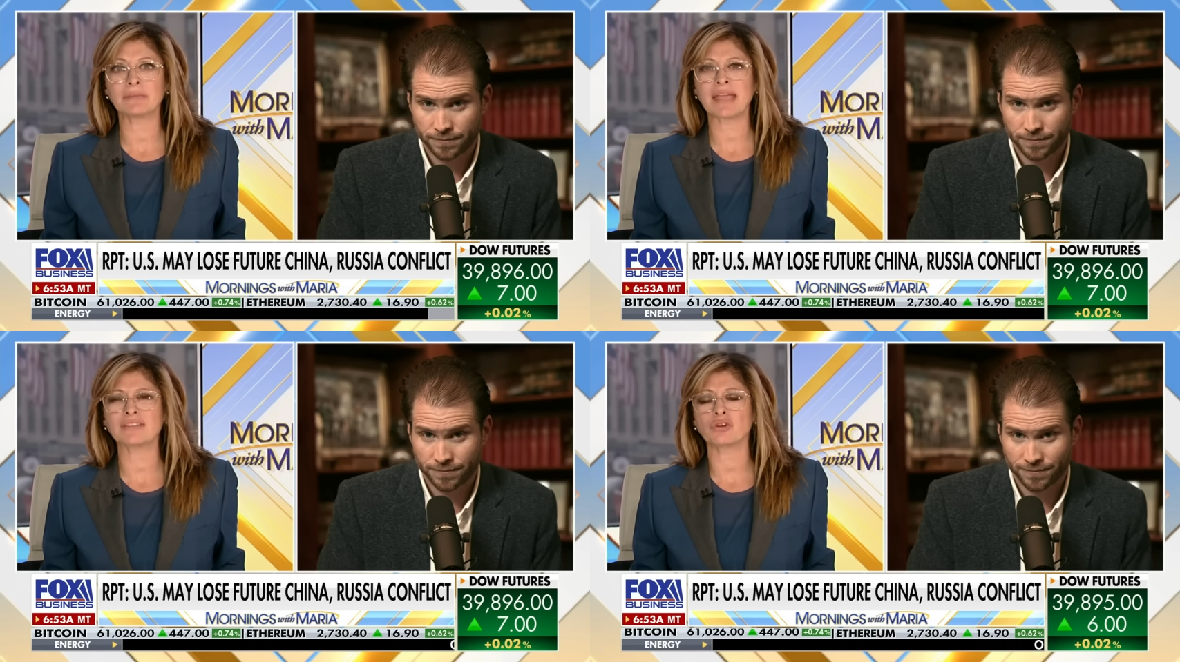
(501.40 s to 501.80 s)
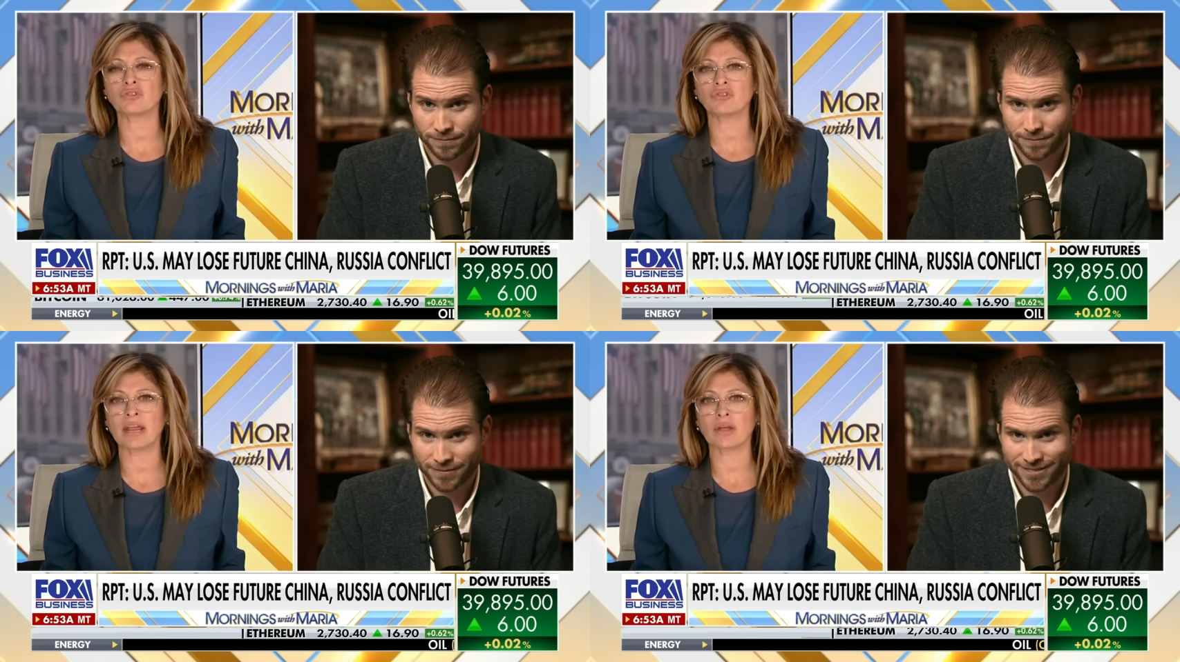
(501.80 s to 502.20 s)
Speaker 1: me get your
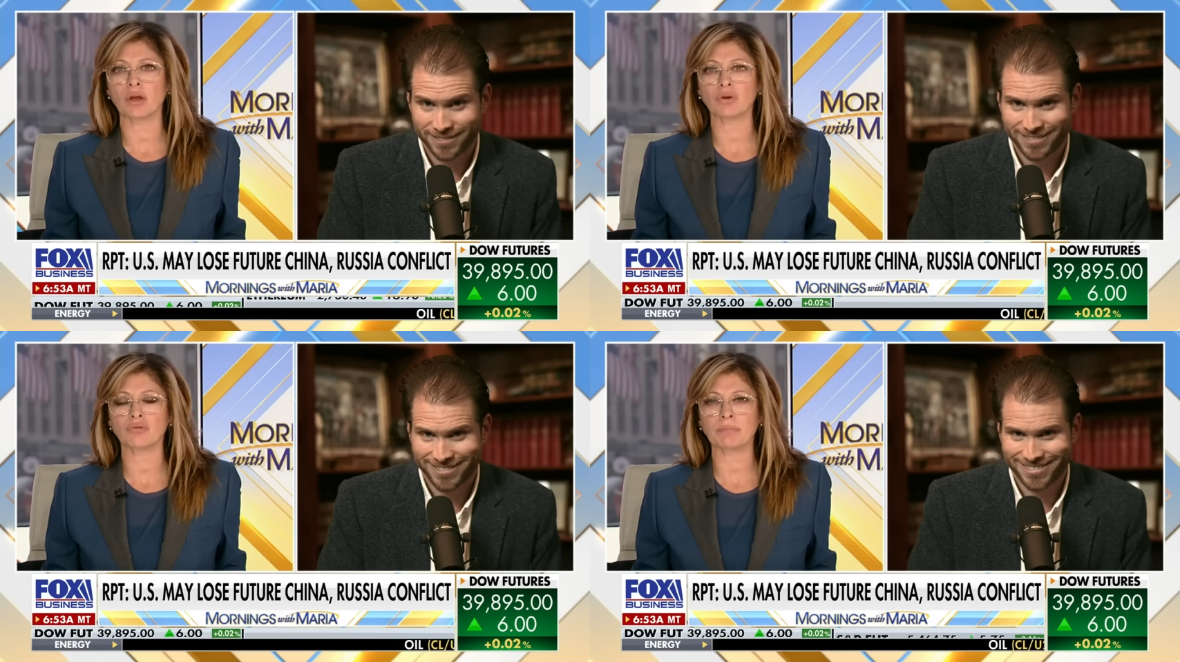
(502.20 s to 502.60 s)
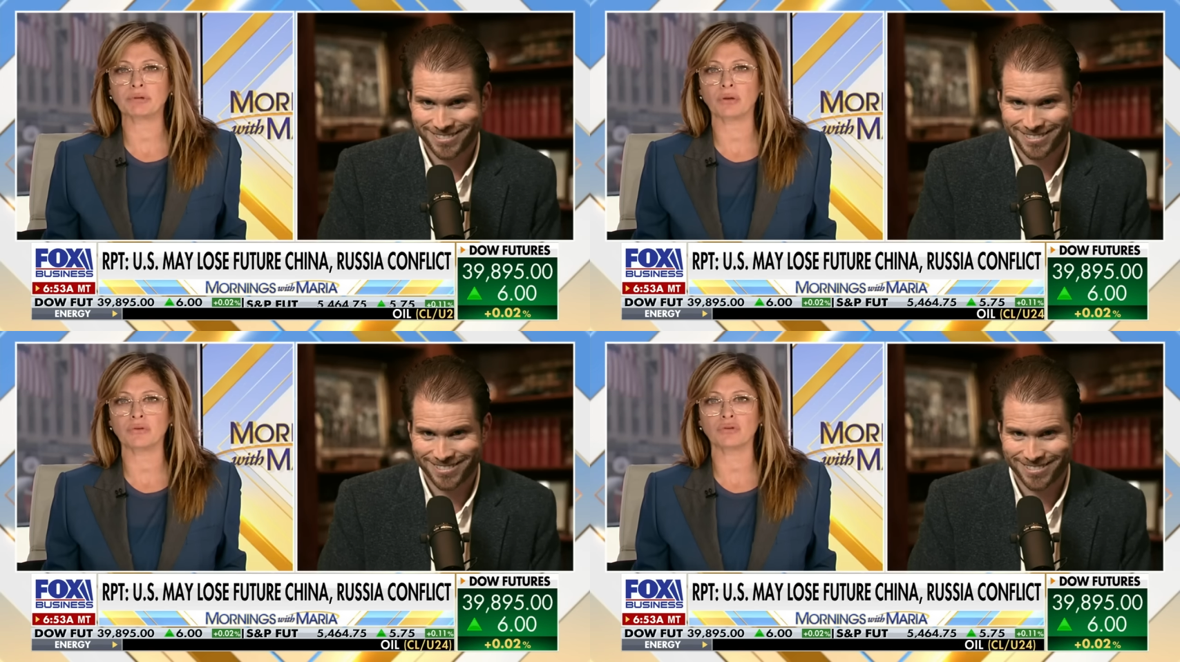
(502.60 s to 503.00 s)
take on
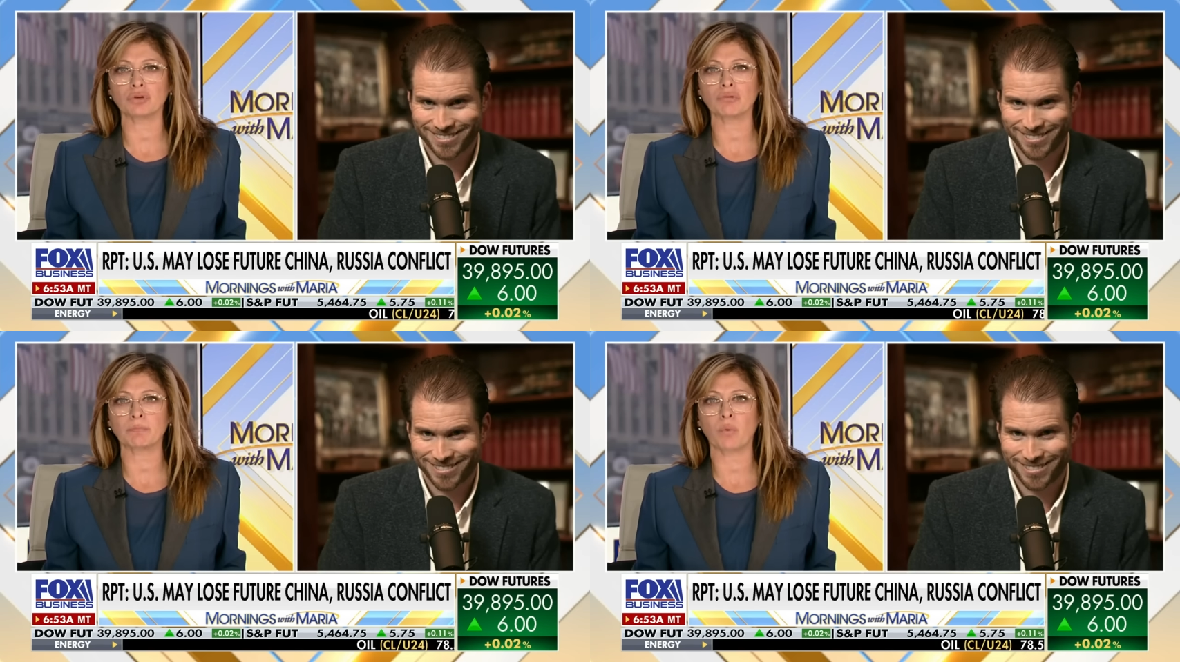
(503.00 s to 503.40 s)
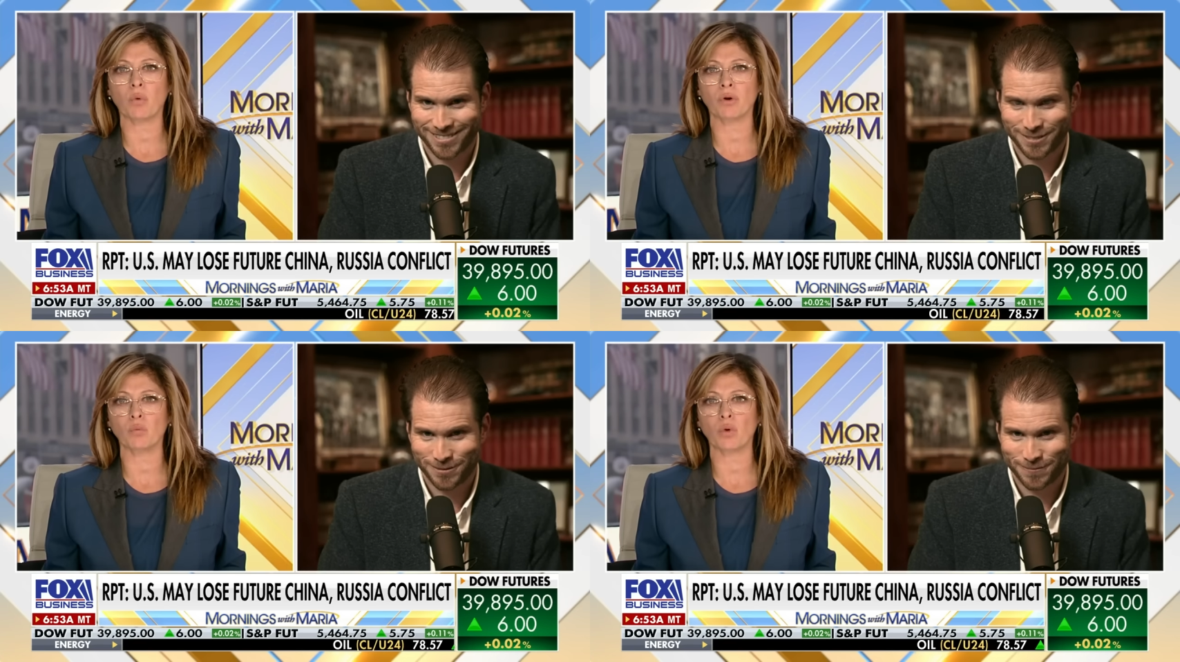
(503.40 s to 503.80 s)
crypto. There's a new
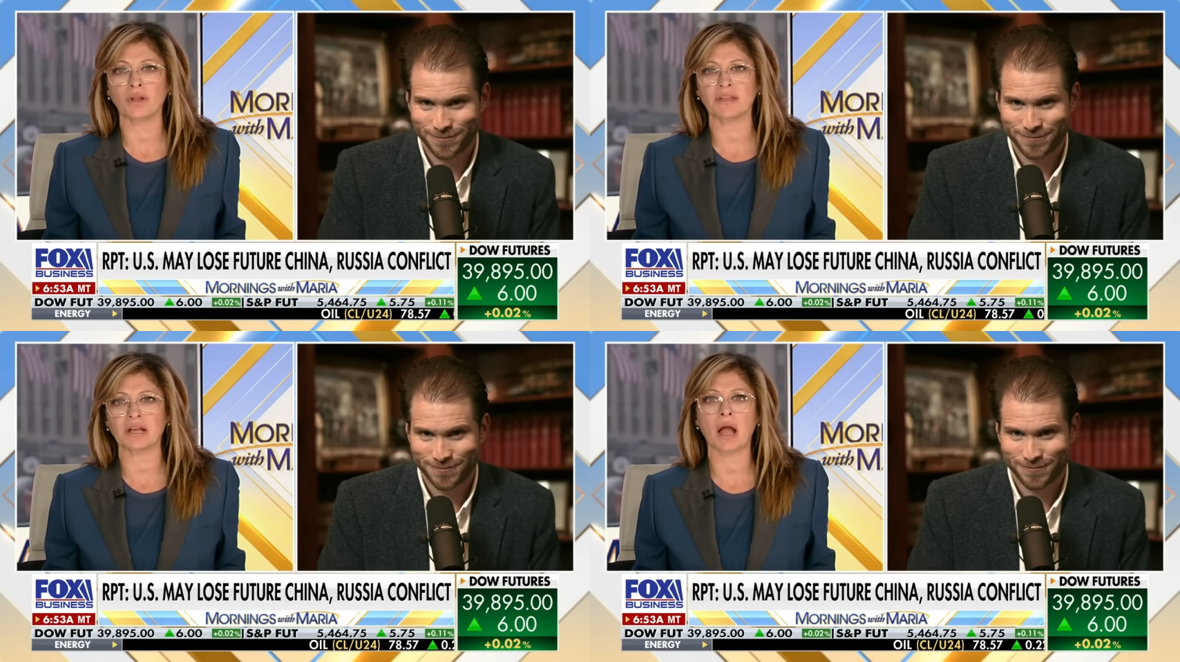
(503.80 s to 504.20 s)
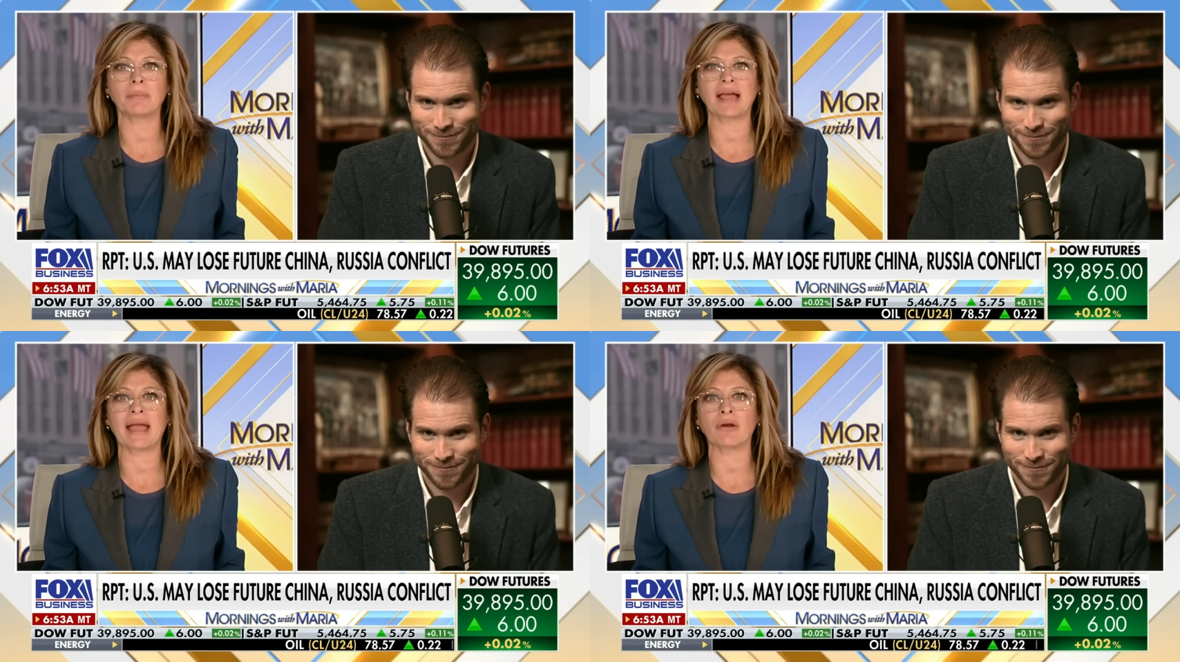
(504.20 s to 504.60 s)
report warning that
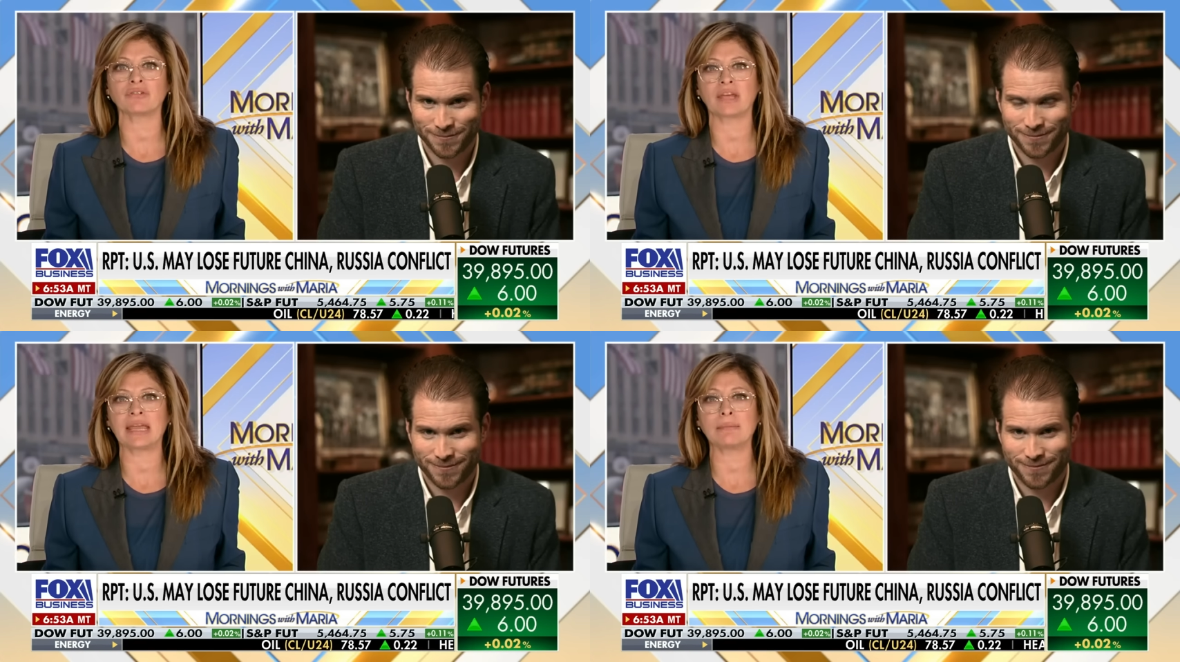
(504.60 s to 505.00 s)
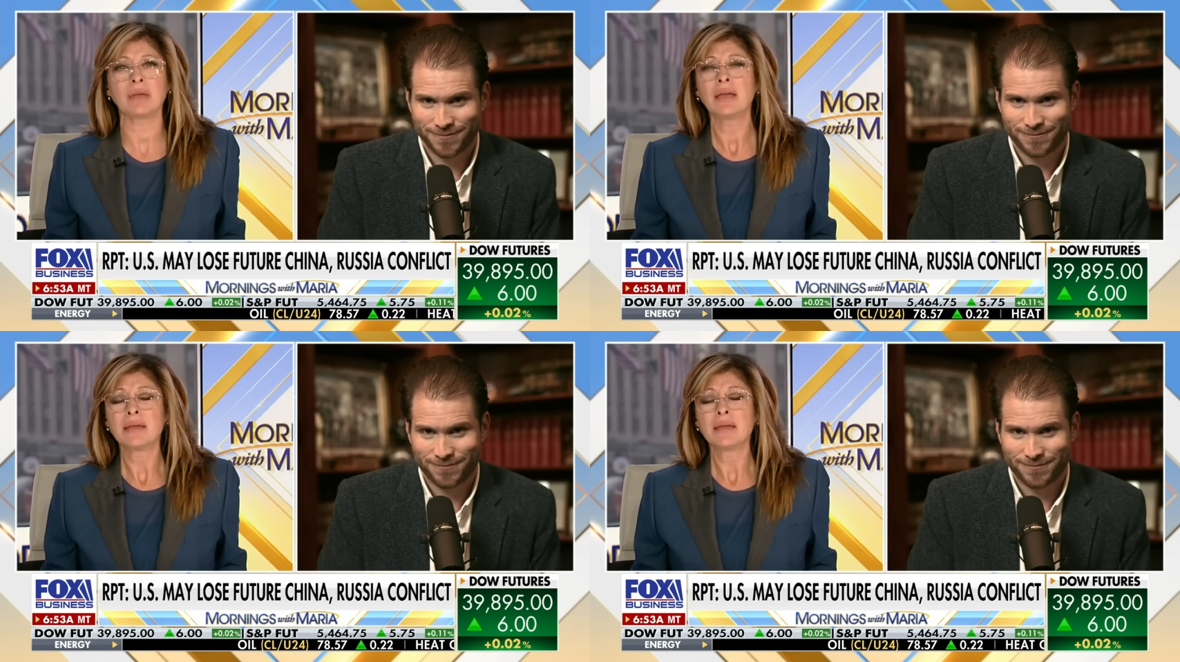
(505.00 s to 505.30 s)
Kamala Harris aim,